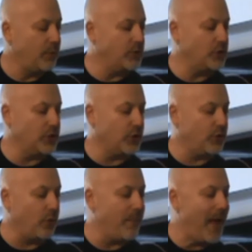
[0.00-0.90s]
just a
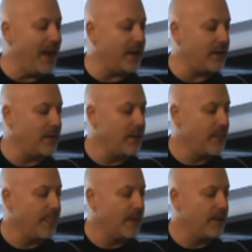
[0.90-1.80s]
chromatic
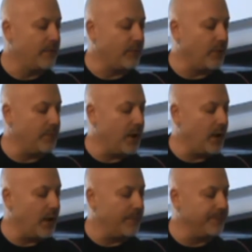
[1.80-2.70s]
from
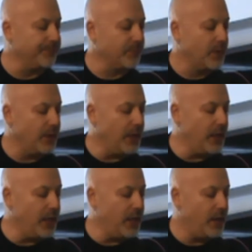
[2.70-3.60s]

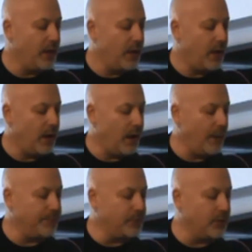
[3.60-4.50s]
E
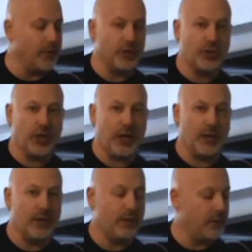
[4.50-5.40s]
up to the G,
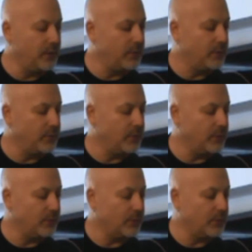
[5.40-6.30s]

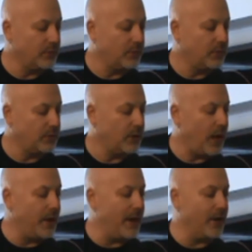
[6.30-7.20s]

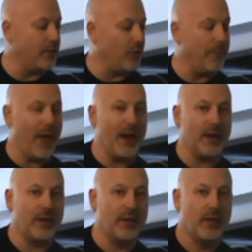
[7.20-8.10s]
and then a chromatic
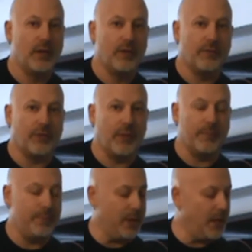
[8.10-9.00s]
from
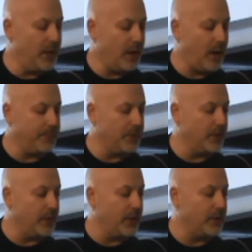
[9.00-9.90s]
B up to the
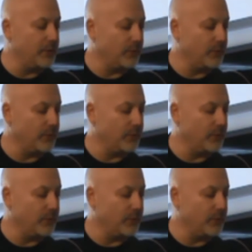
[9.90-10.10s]
D.